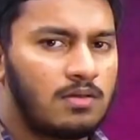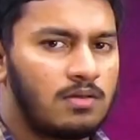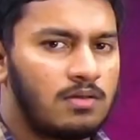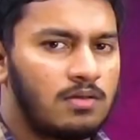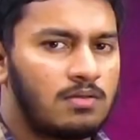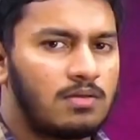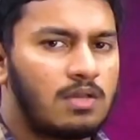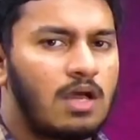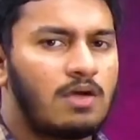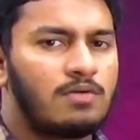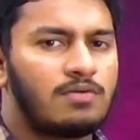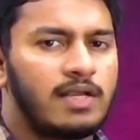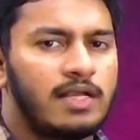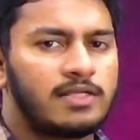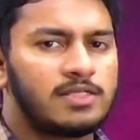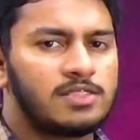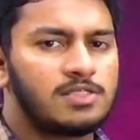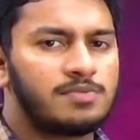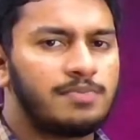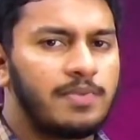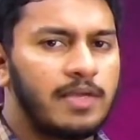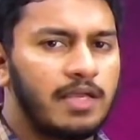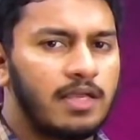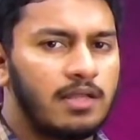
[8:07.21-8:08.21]
Now let us
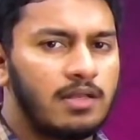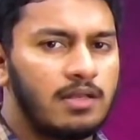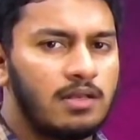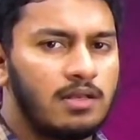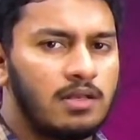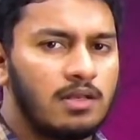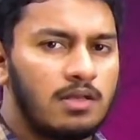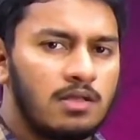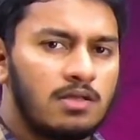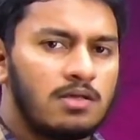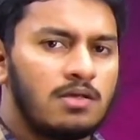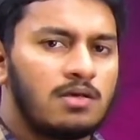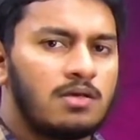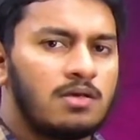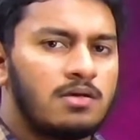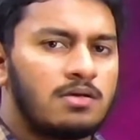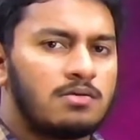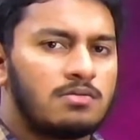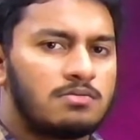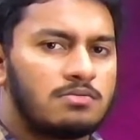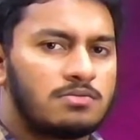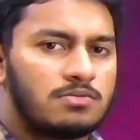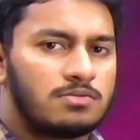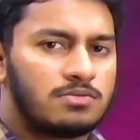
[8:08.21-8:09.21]
begin
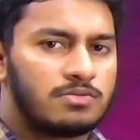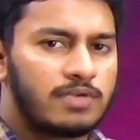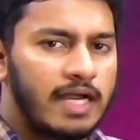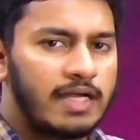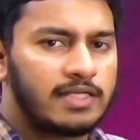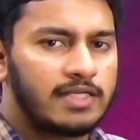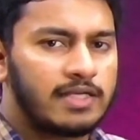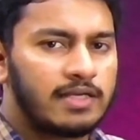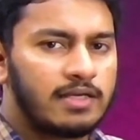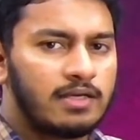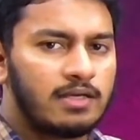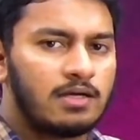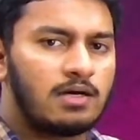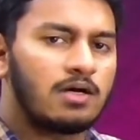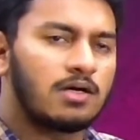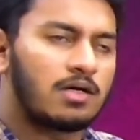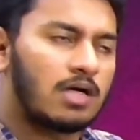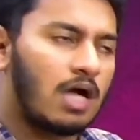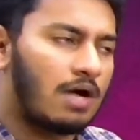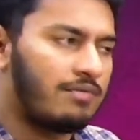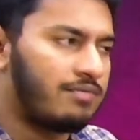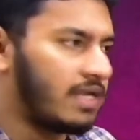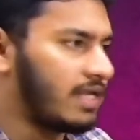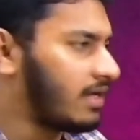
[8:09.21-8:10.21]
writing a
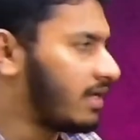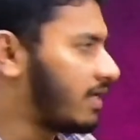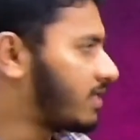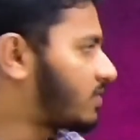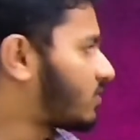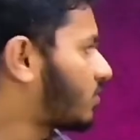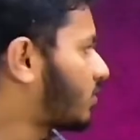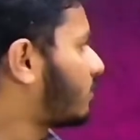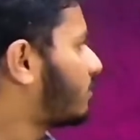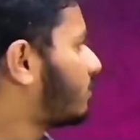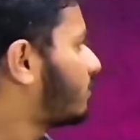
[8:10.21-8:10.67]
covering letter.